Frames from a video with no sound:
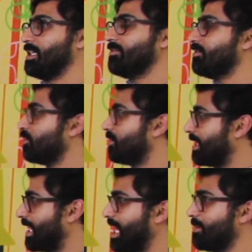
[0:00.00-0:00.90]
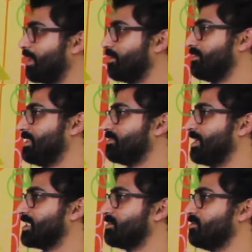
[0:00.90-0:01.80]
even though they came out of these
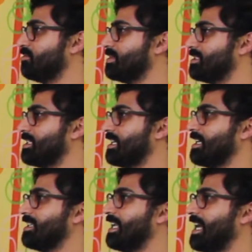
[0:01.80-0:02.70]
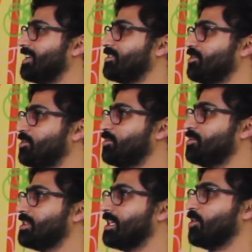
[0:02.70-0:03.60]
mass movements, they had to
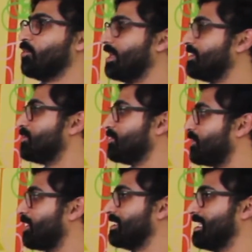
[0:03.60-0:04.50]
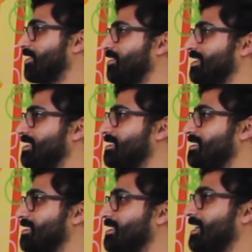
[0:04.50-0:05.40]
use racial solidarity
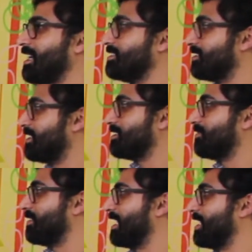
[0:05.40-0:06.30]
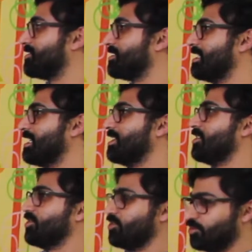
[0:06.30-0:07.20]
as a justification.
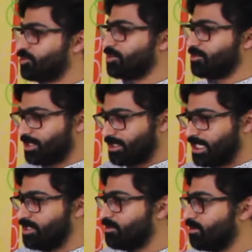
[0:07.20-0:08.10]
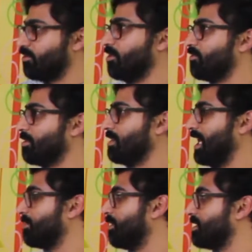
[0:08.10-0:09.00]
You should continue to vote for a
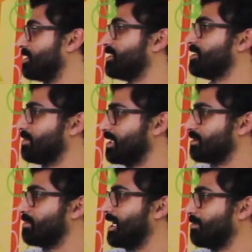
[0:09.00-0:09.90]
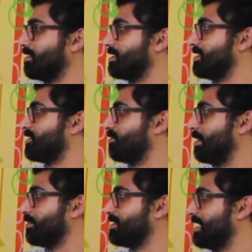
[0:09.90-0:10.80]
black politician because a black politician
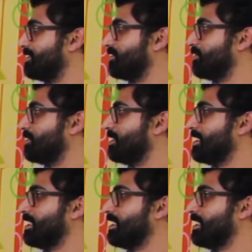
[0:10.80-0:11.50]
represents you,